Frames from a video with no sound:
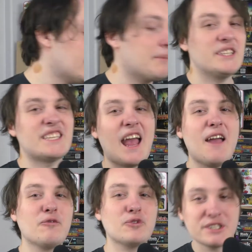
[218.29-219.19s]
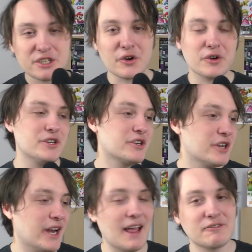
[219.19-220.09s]
That means every turn you're
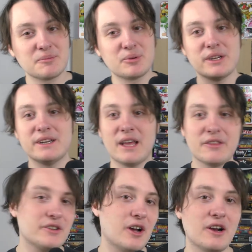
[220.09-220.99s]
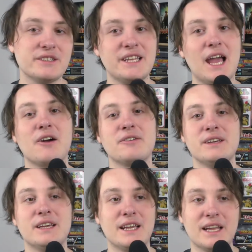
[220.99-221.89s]
going to have to put another card down
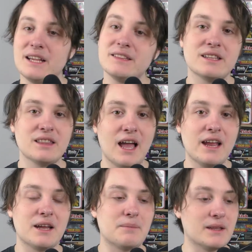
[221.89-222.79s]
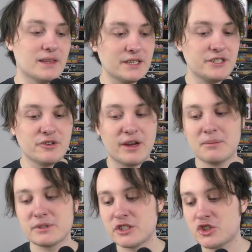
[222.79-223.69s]
in the lineup unless you're
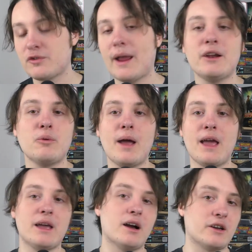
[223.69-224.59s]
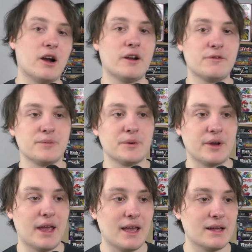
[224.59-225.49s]
able to trade away a card from your
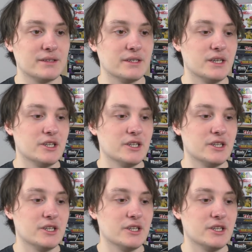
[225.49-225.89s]
hand